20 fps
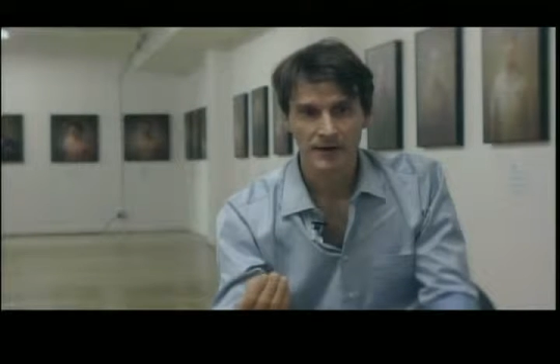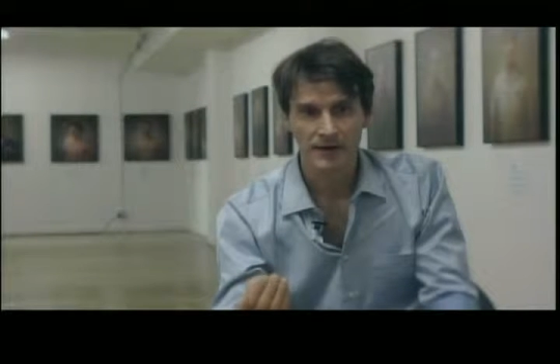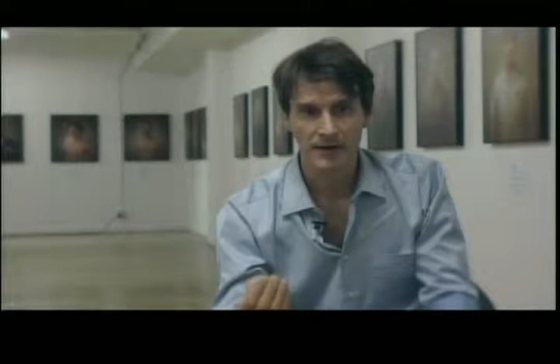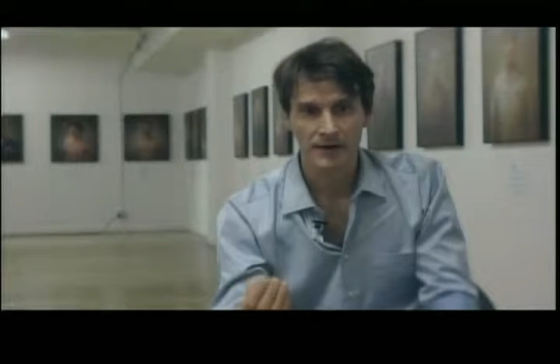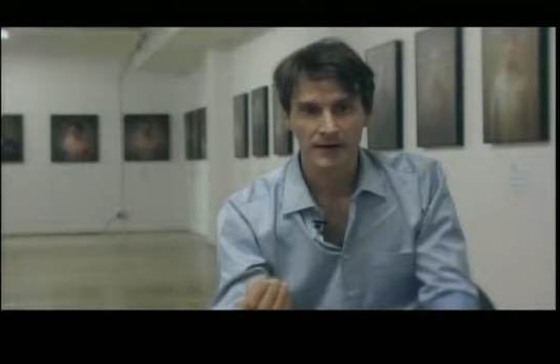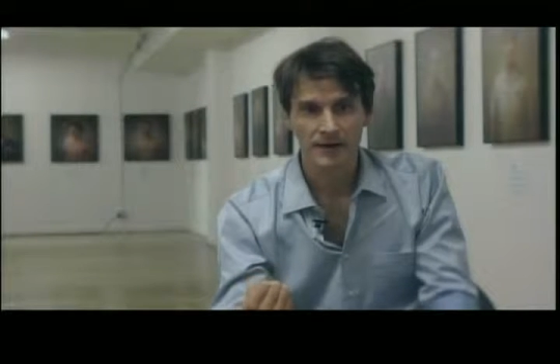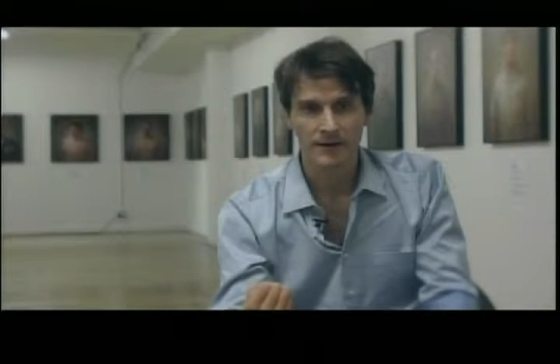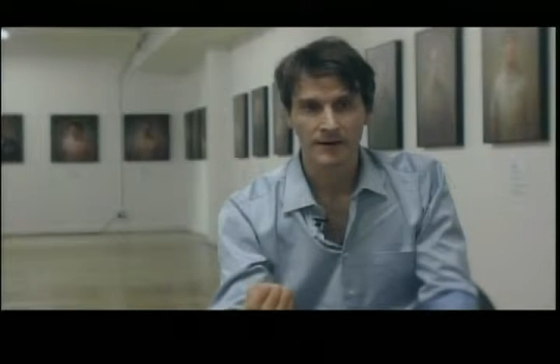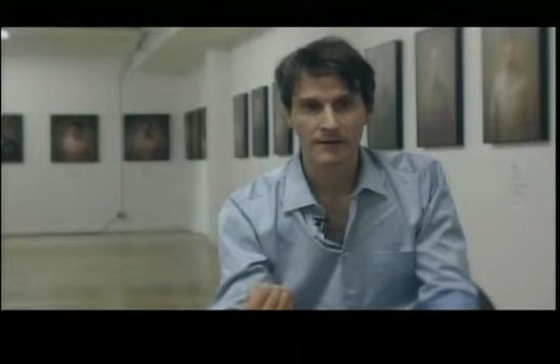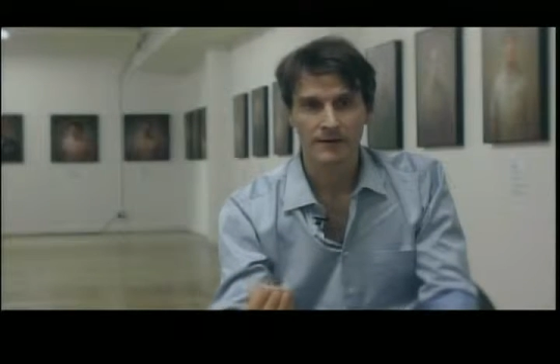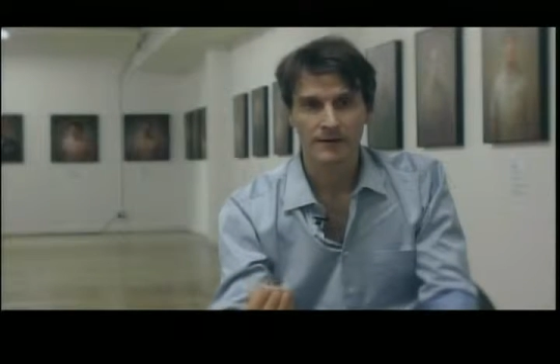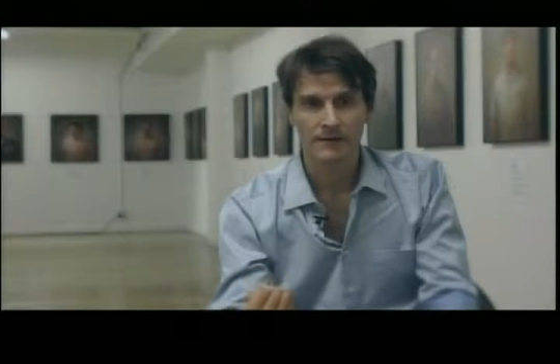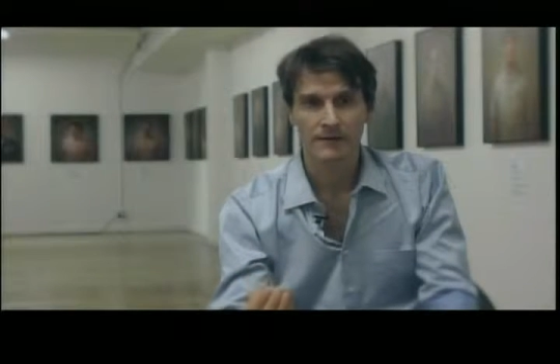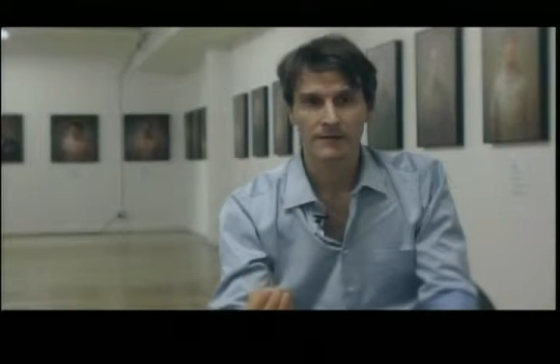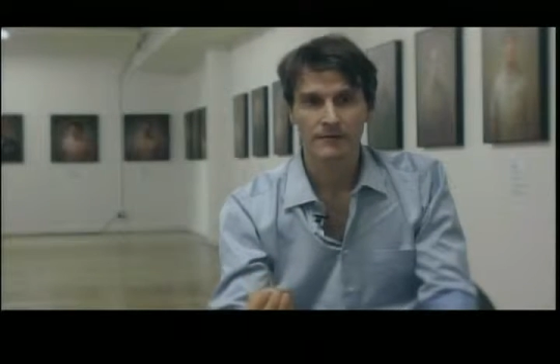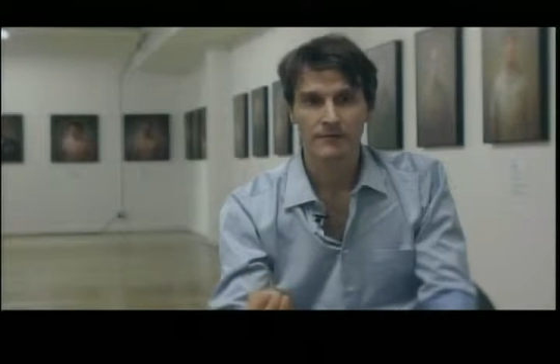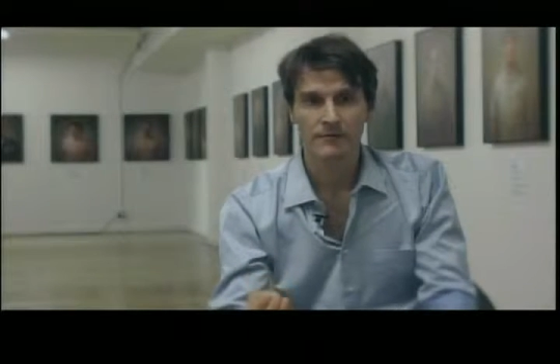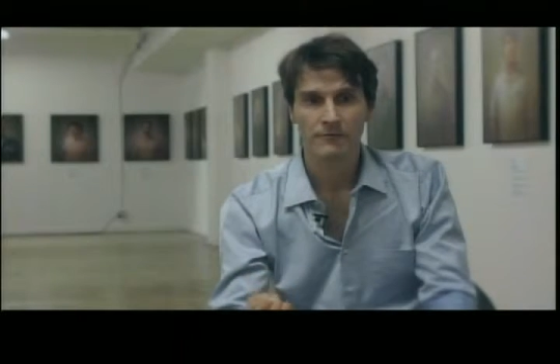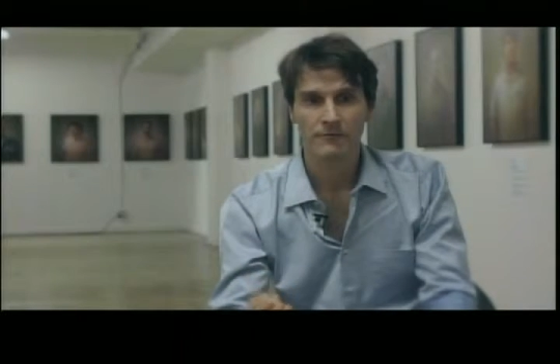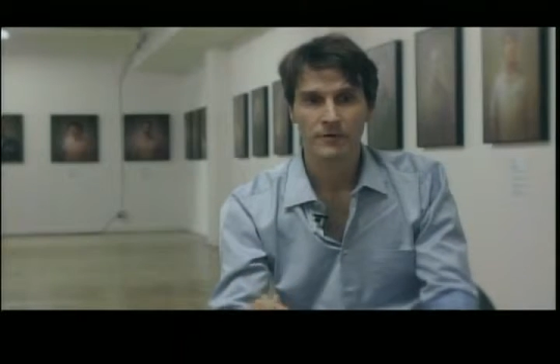uh,
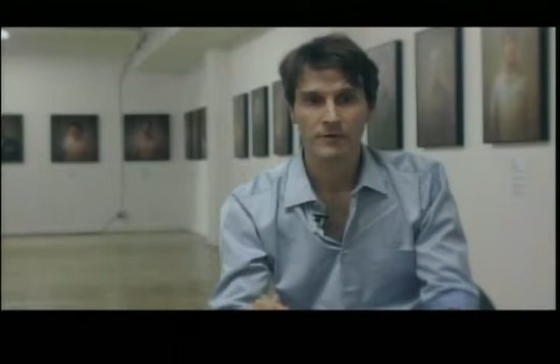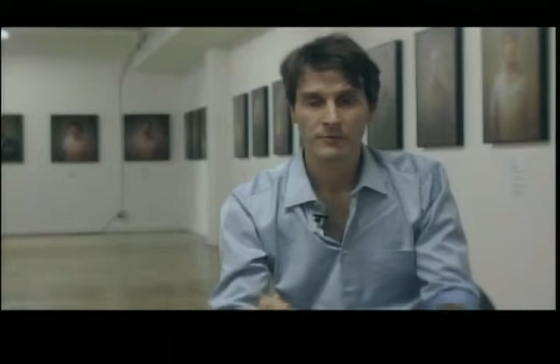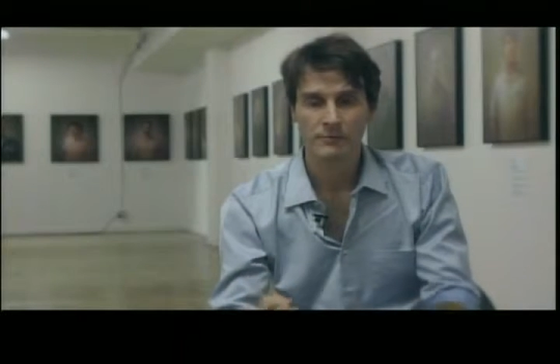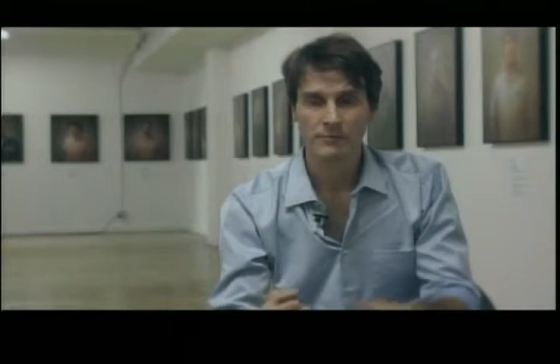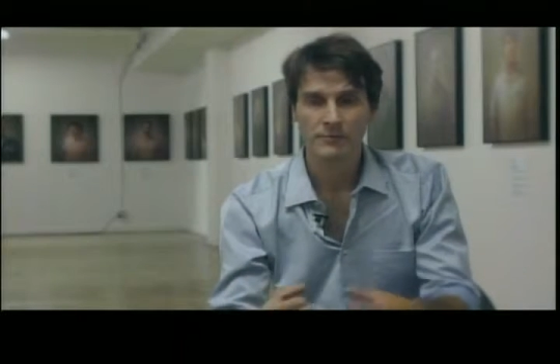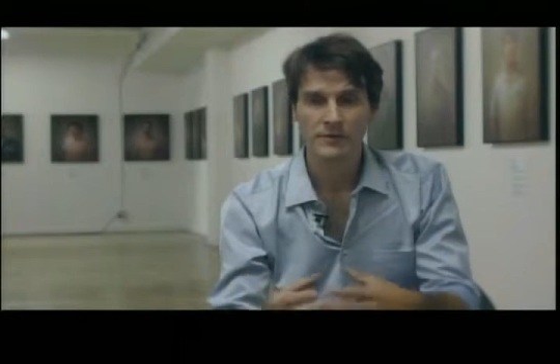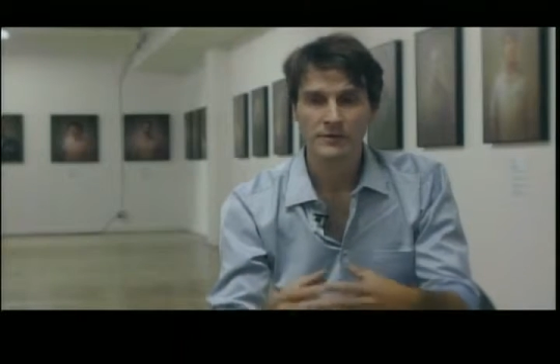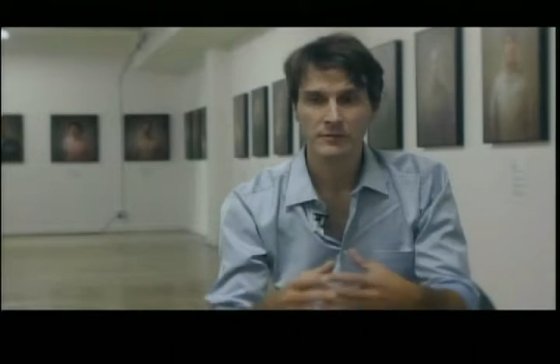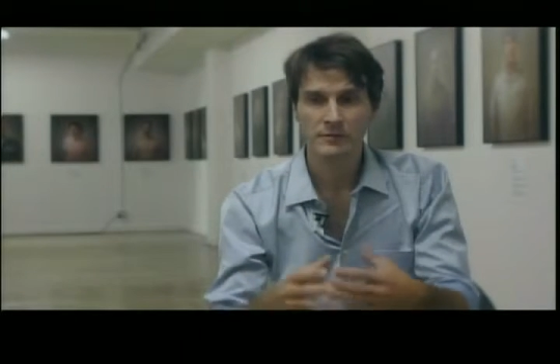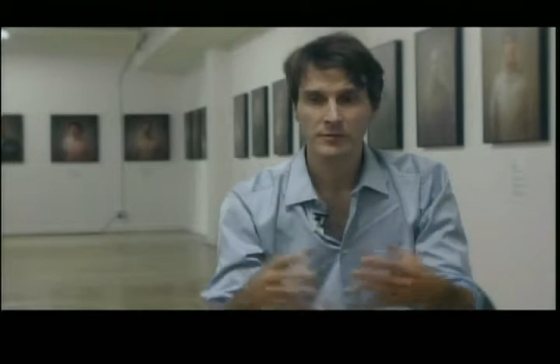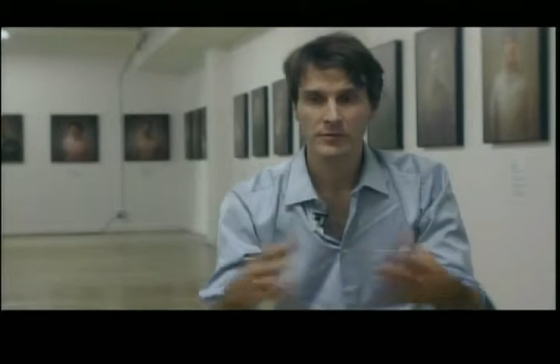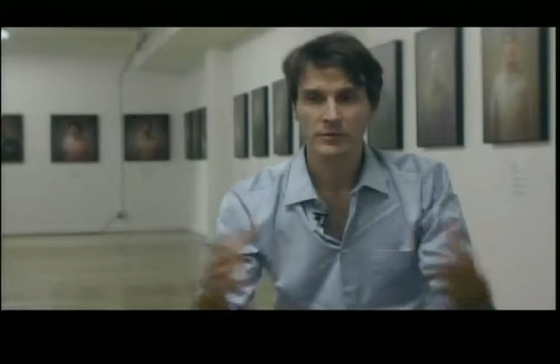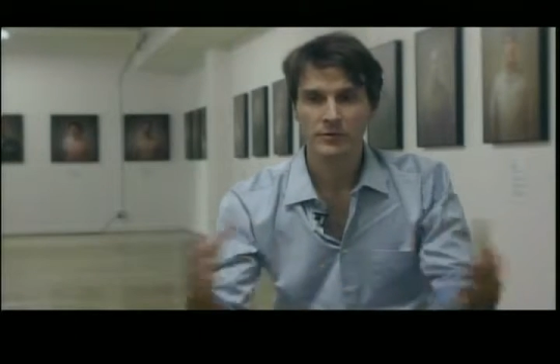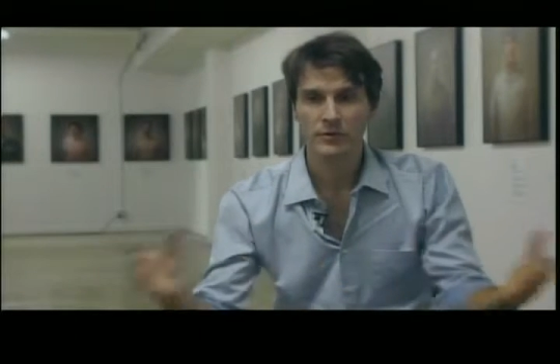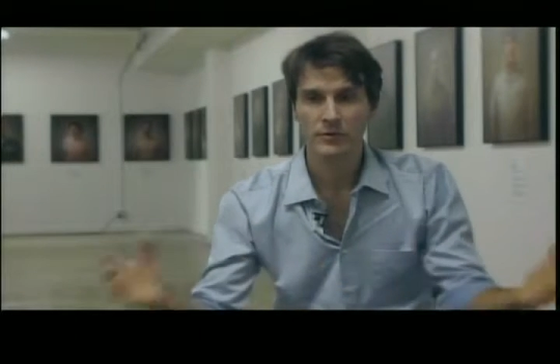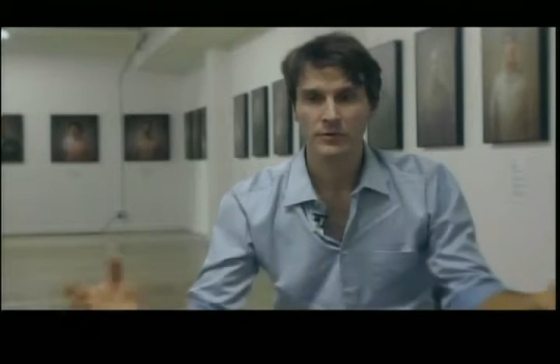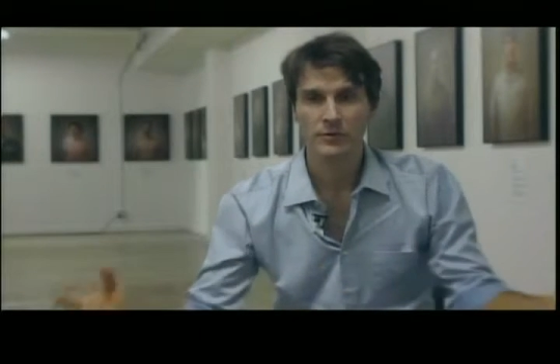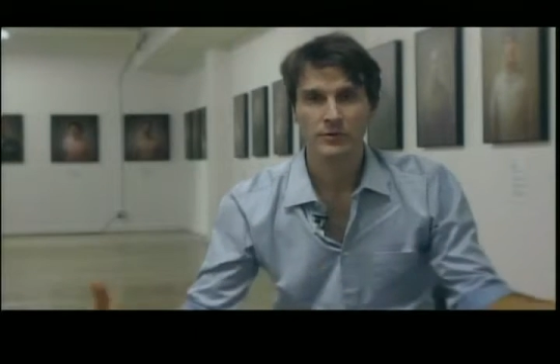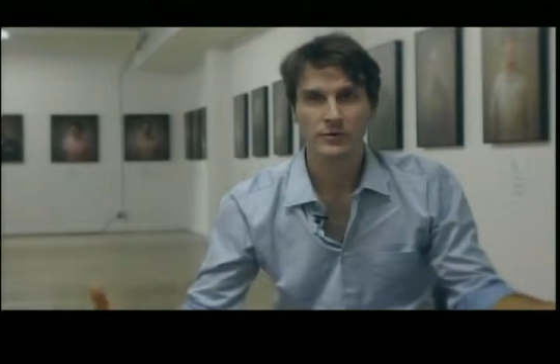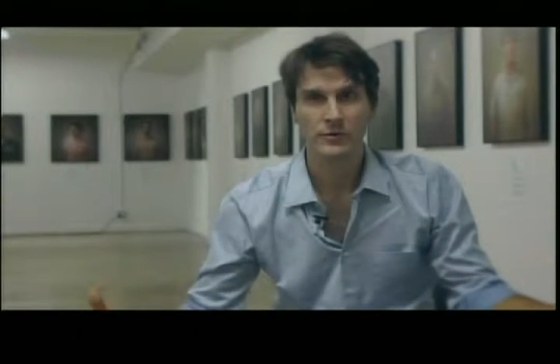from
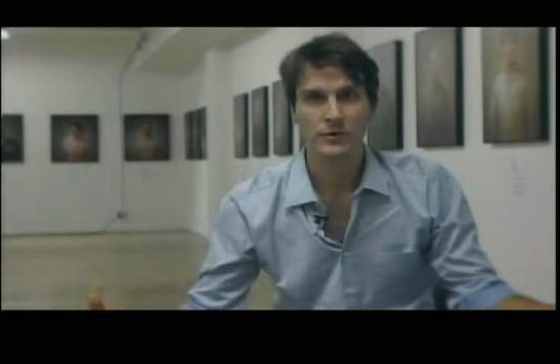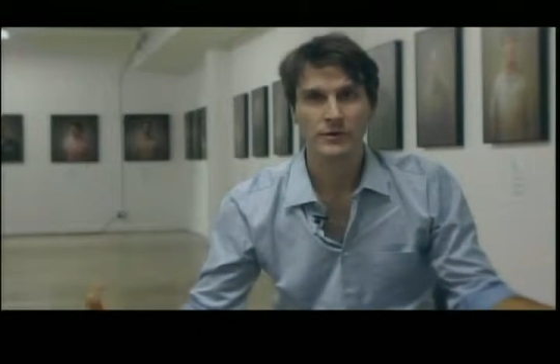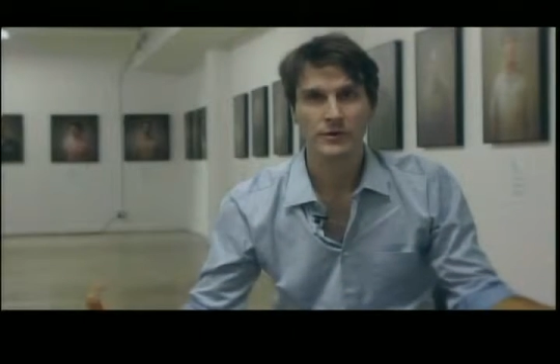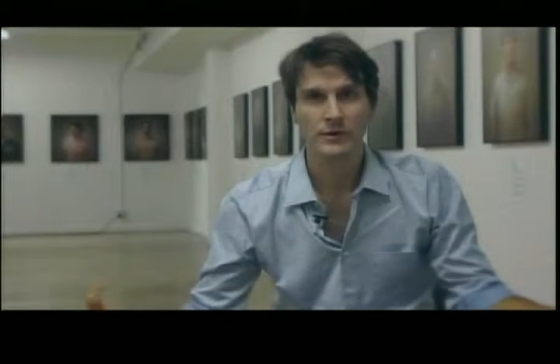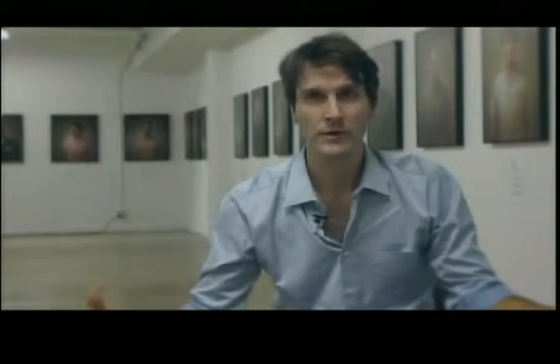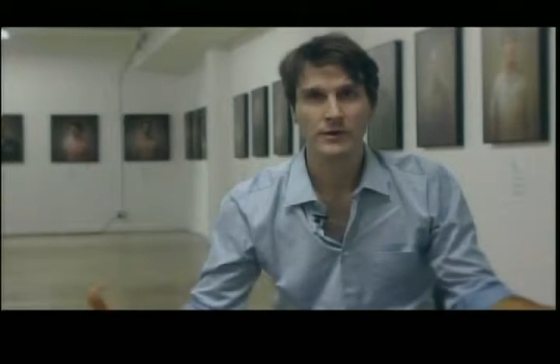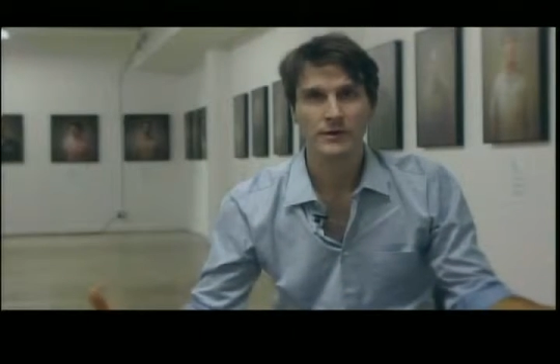people